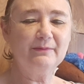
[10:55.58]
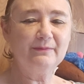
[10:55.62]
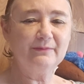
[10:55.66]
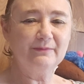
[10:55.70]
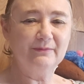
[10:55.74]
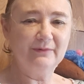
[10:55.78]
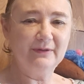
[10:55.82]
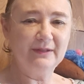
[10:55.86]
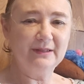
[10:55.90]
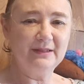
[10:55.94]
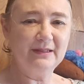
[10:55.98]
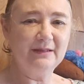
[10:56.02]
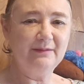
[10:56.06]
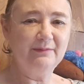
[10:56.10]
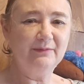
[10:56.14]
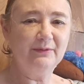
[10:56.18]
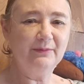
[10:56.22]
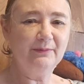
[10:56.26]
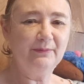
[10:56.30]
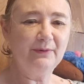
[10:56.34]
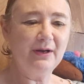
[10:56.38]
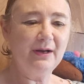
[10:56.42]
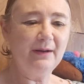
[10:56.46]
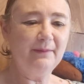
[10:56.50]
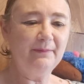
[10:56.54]
redeemed the
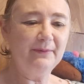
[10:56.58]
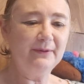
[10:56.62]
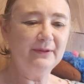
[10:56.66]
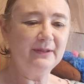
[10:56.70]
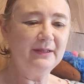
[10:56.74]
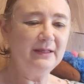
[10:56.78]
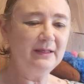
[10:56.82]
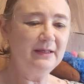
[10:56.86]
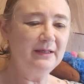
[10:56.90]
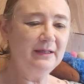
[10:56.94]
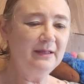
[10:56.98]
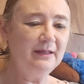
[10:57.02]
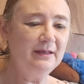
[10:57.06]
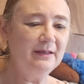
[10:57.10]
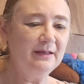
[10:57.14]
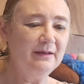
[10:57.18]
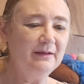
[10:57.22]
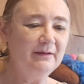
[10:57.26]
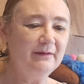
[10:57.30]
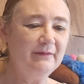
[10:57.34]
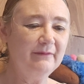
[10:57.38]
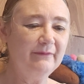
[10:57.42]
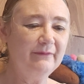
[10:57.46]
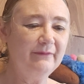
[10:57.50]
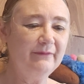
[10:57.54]
property
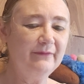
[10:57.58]
of